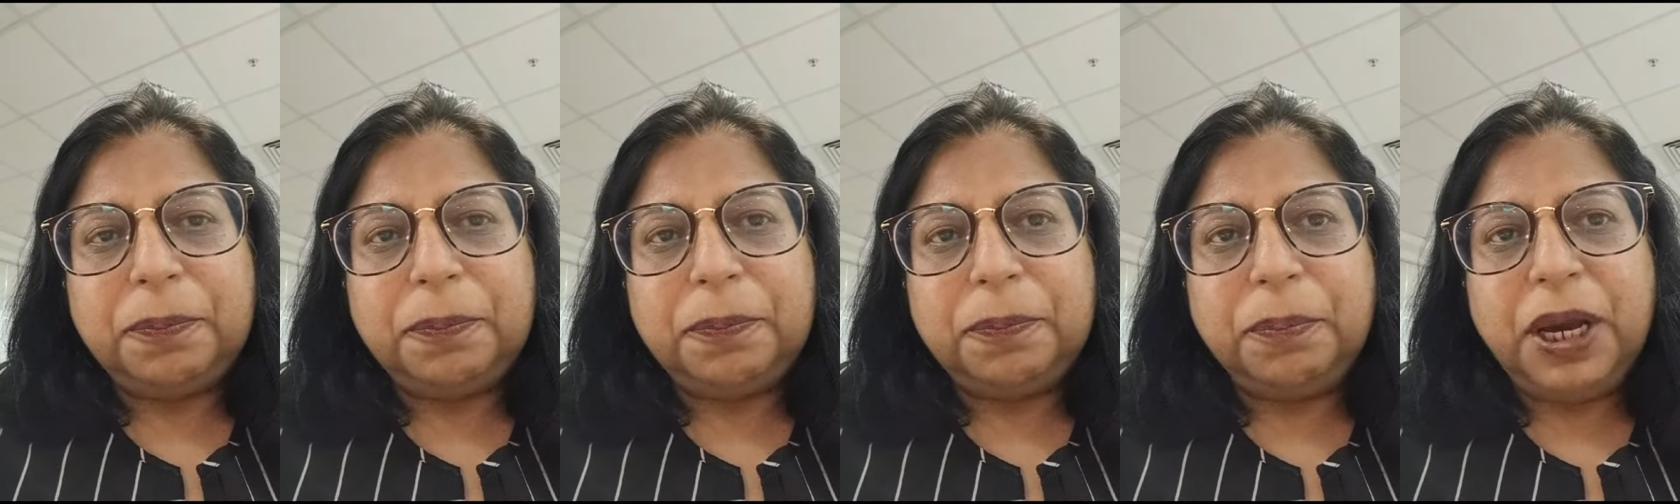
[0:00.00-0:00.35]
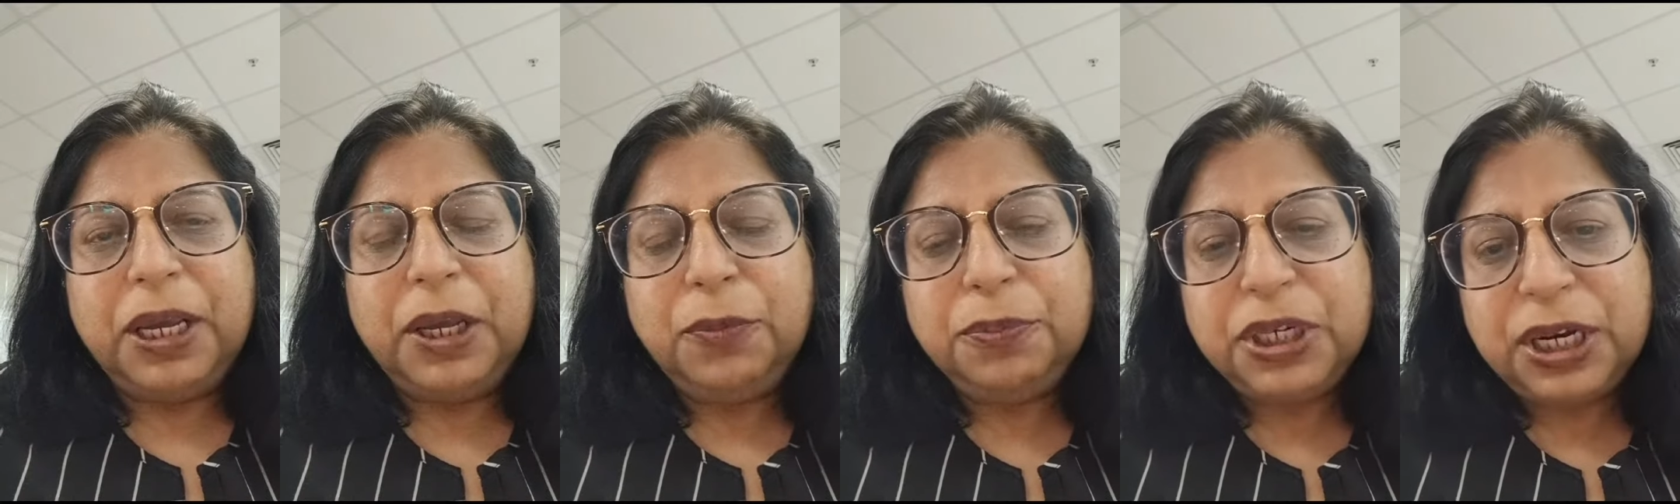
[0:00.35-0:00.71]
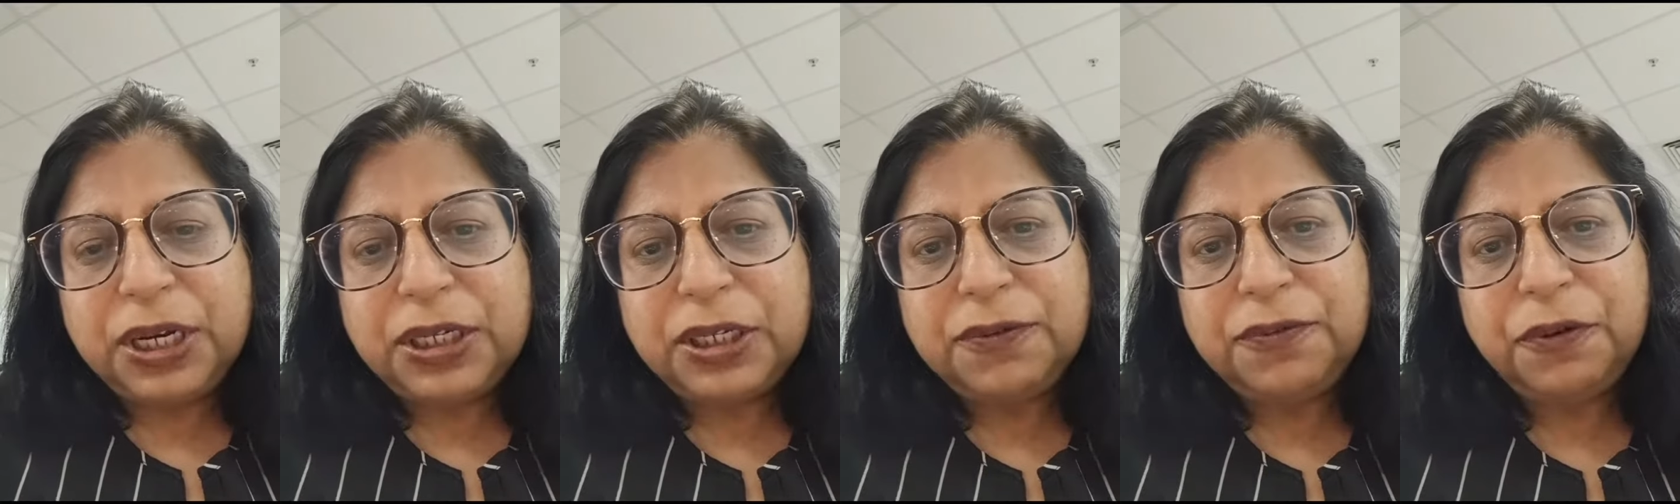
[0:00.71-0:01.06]
My
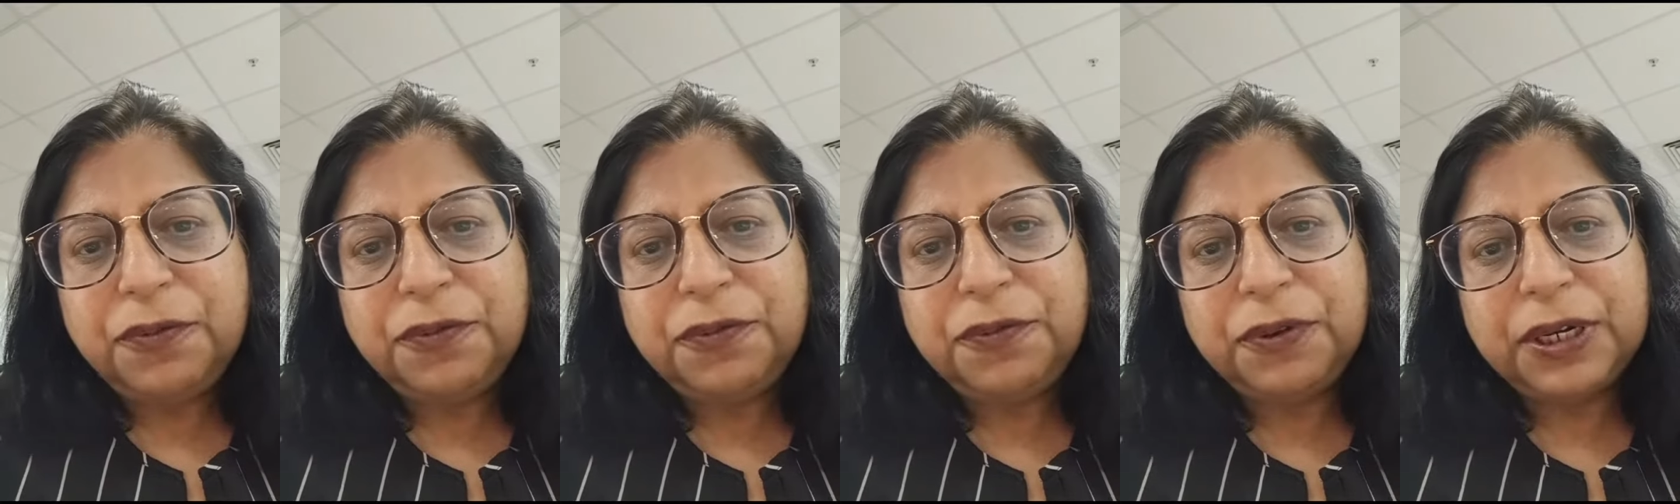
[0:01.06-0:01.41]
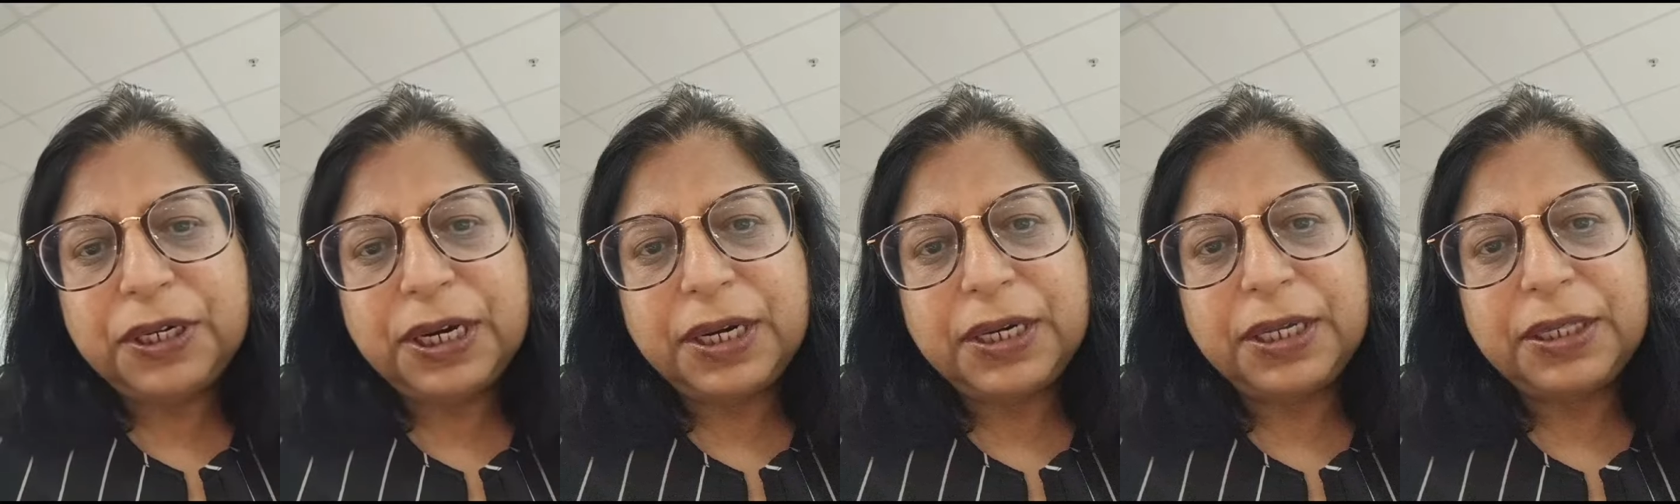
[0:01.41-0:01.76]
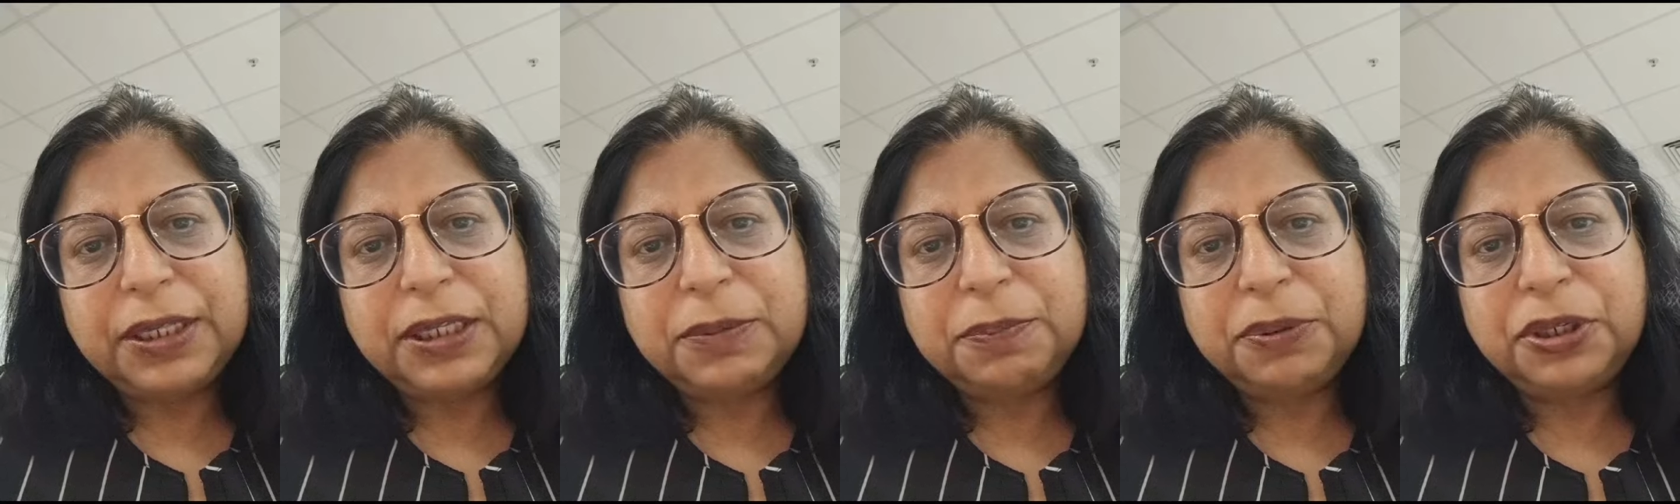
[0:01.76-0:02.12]
objective of attending
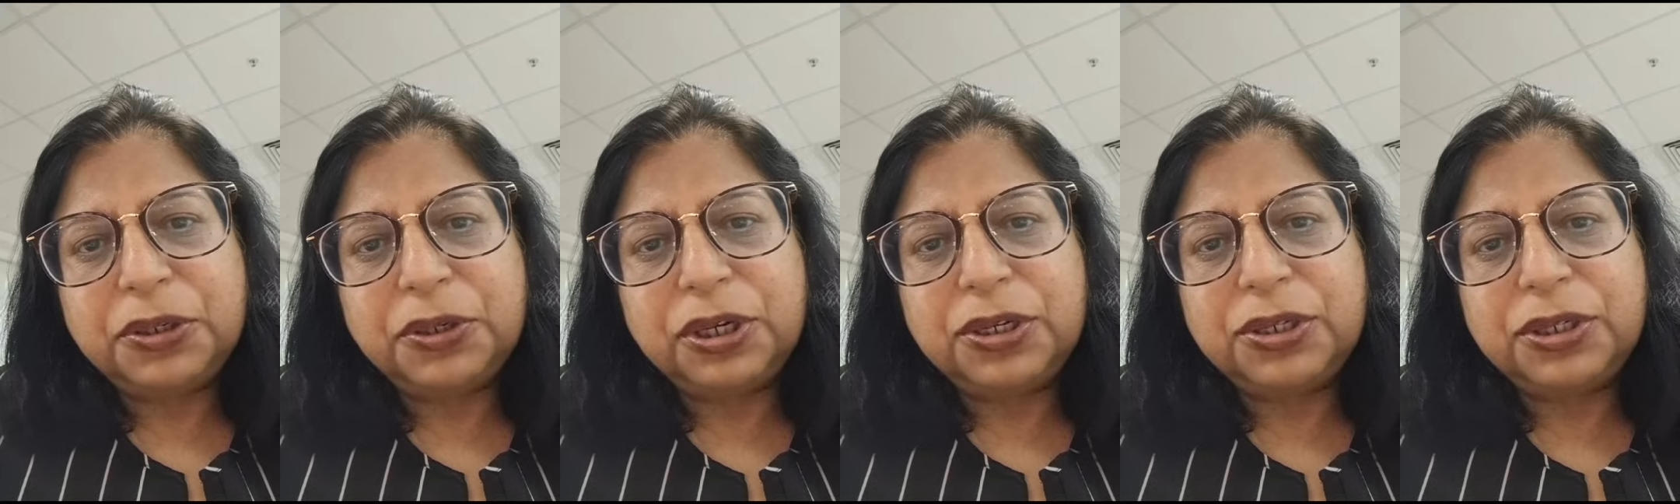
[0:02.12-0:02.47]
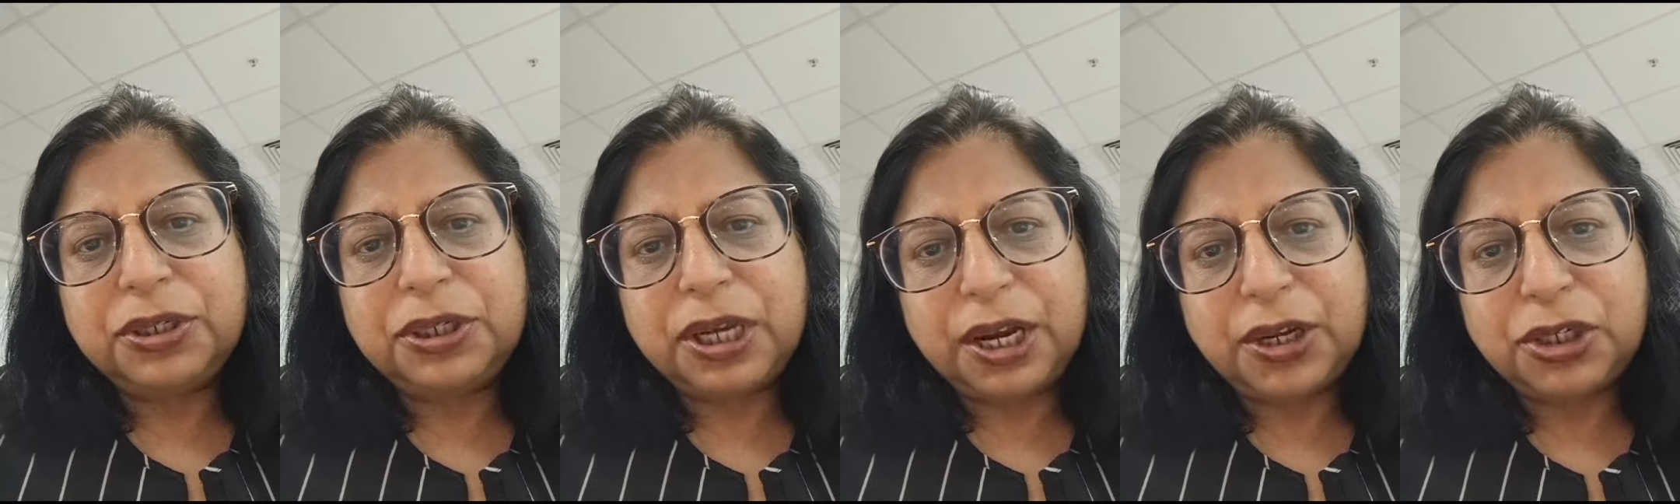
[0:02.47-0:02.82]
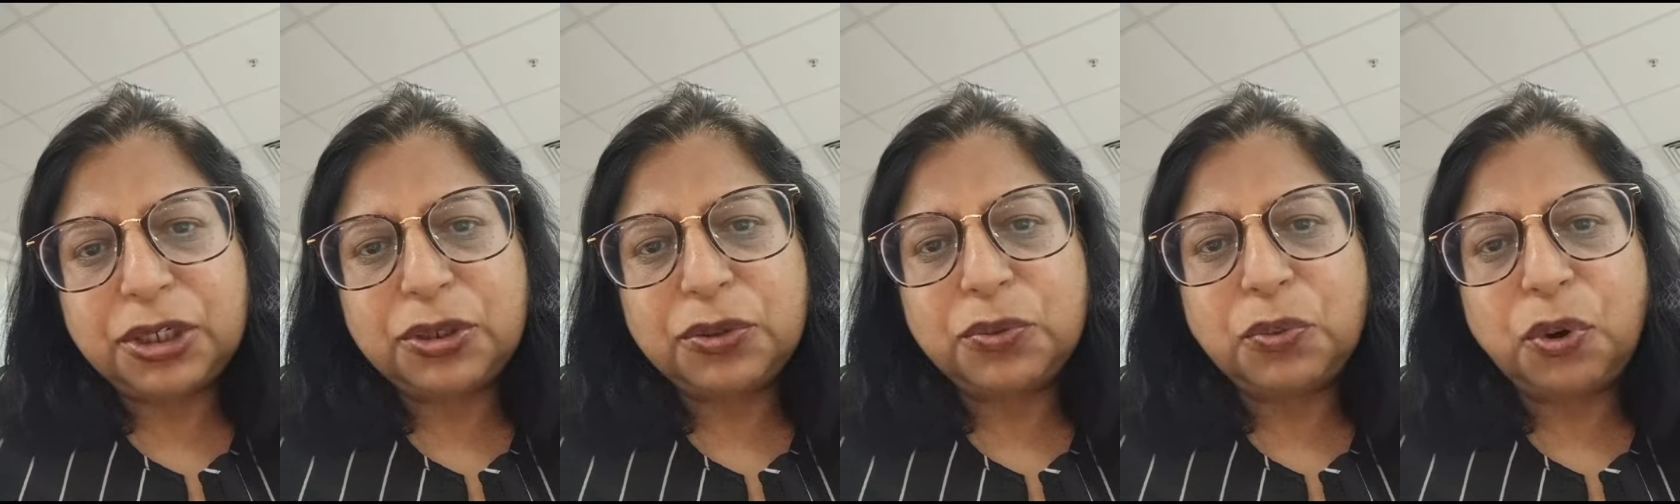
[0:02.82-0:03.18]
this particular
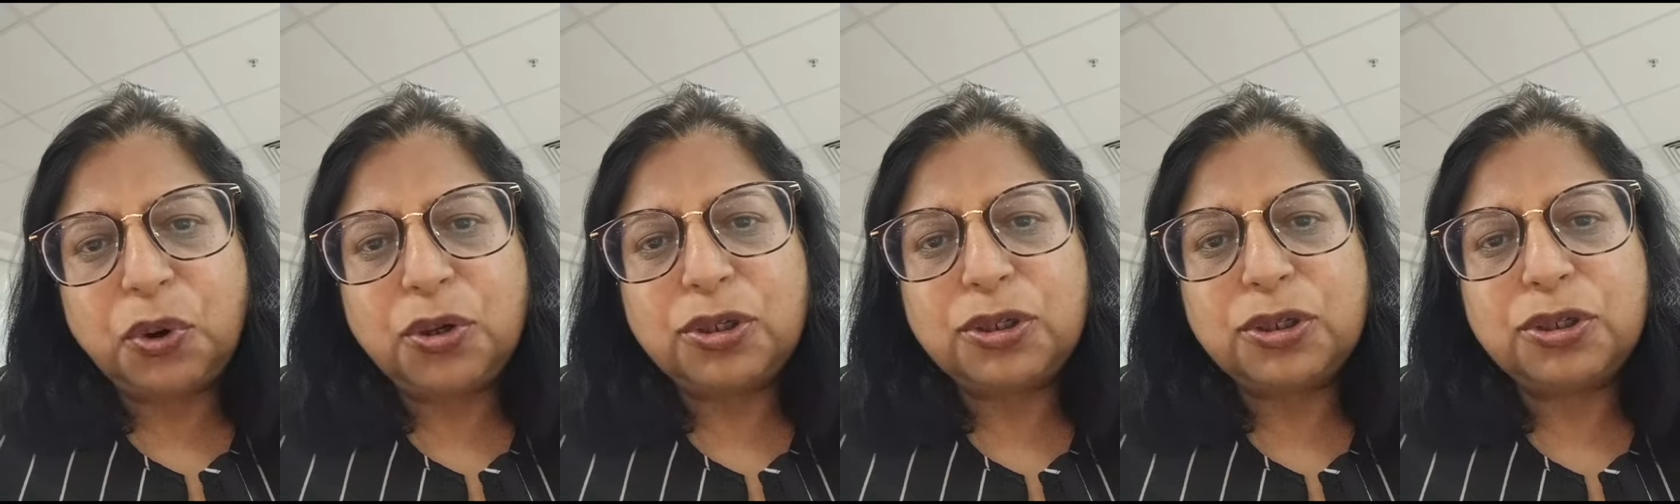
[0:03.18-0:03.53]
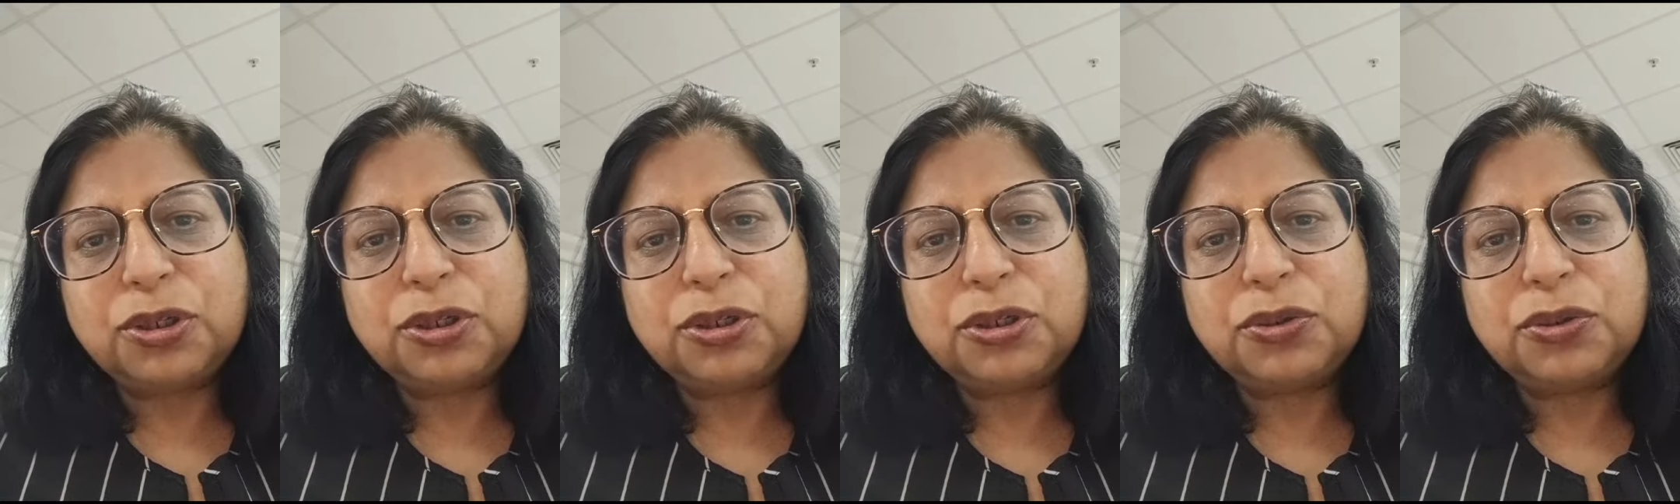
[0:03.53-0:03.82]
session was